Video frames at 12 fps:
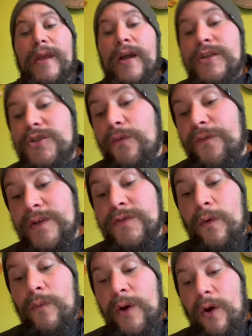So first of
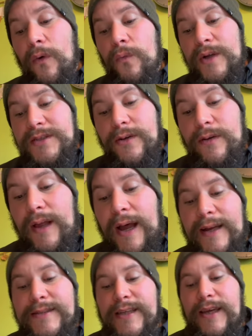all, we got Russell
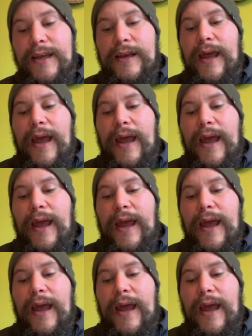asking,